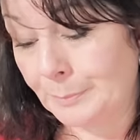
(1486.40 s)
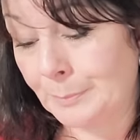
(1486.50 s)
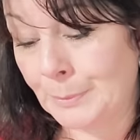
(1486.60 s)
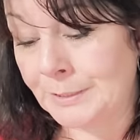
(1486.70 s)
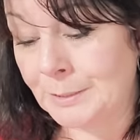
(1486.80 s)

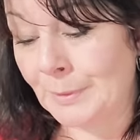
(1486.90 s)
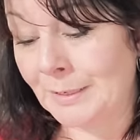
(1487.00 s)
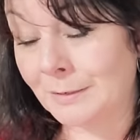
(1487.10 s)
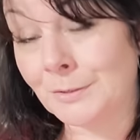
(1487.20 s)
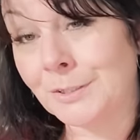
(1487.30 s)
Prince of
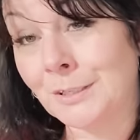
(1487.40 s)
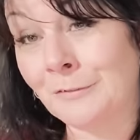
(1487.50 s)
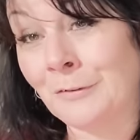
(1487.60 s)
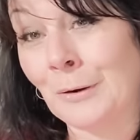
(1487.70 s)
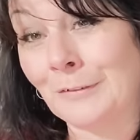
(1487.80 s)
Pentacles to the
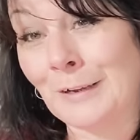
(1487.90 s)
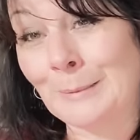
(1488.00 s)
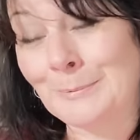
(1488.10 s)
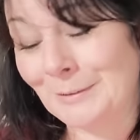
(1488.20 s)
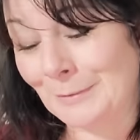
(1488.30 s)
Four of
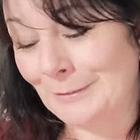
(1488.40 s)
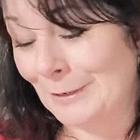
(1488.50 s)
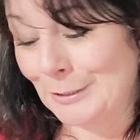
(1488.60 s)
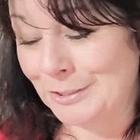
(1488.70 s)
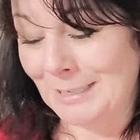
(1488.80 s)
Cups in
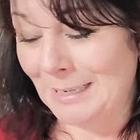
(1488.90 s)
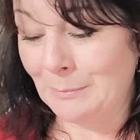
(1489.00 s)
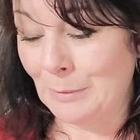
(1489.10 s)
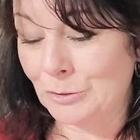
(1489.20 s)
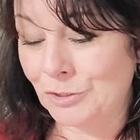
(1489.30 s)
reverse. Stay
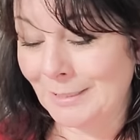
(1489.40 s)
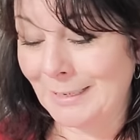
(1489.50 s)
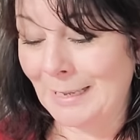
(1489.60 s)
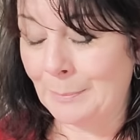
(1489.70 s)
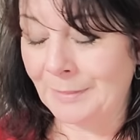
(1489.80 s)

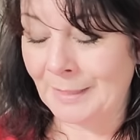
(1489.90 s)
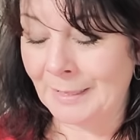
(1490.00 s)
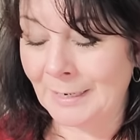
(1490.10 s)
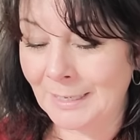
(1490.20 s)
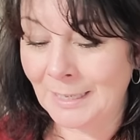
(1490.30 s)
emotionally
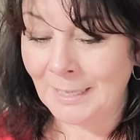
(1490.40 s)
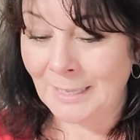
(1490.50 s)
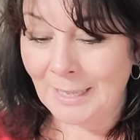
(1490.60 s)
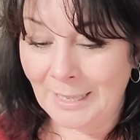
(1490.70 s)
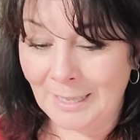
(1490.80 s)
apathetic
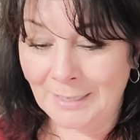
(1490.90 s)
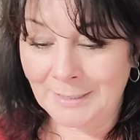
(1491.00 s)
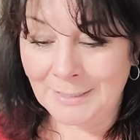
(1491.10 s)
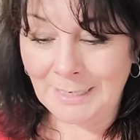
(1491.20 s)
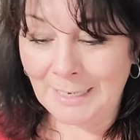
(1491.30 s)

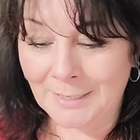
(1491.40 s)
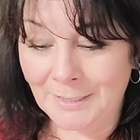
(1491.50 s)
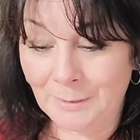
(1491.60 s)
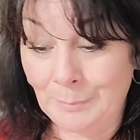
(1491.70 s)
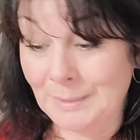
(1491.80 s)
and,
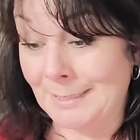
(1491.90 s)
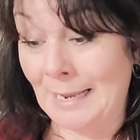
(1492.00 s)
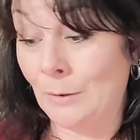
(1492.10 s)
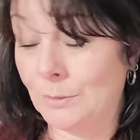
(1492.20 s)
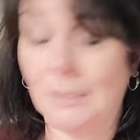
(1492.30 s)
and miss
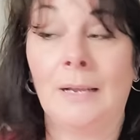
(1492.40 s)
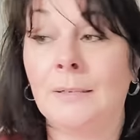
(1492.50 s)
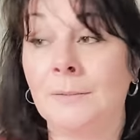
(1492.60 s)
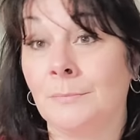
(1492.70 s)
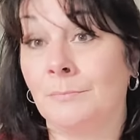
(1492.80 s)
out
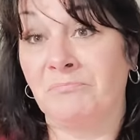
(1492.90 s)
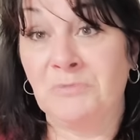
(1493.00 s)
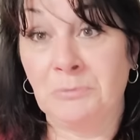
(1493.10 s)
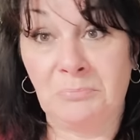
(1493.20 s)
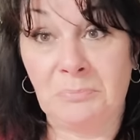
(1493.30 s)
on
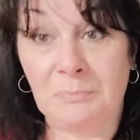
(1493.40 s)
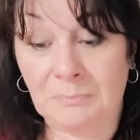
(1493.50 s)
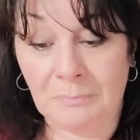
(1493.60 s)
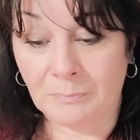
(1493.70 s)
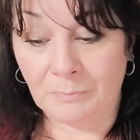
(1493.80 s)

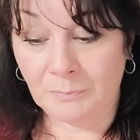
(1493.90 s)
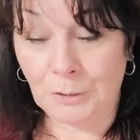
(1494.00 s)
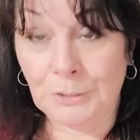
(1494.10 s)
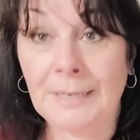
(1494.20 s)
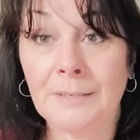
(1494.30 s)

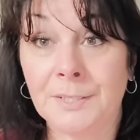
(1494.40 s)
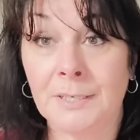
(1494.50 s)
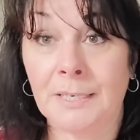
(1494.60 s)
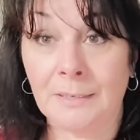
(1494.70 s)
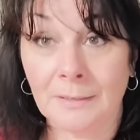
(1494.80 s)
your destiny,